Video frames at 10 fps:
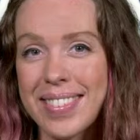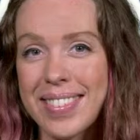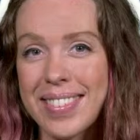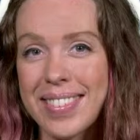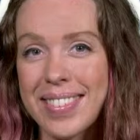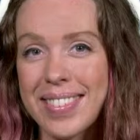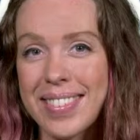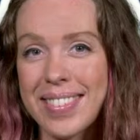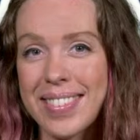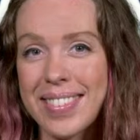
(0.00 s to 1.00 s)

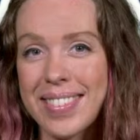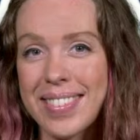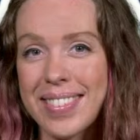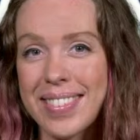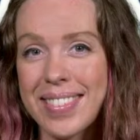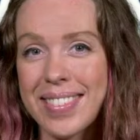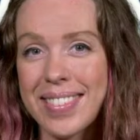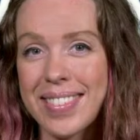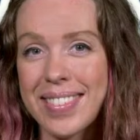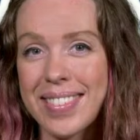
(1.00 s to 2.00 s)

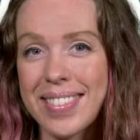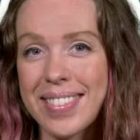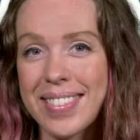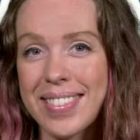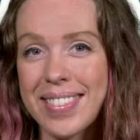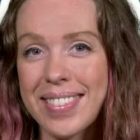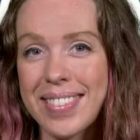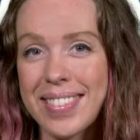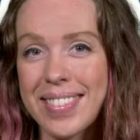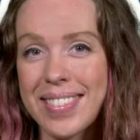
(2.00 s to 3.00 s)

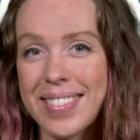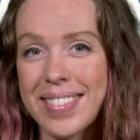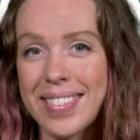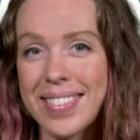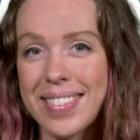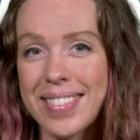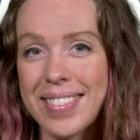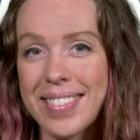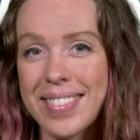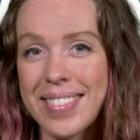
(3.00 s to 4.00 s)

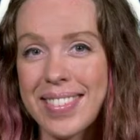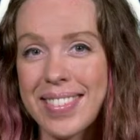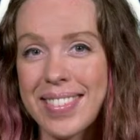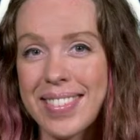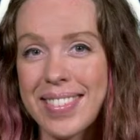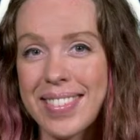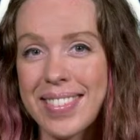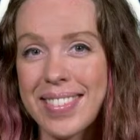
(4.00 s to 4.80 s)
This person isn't speaking.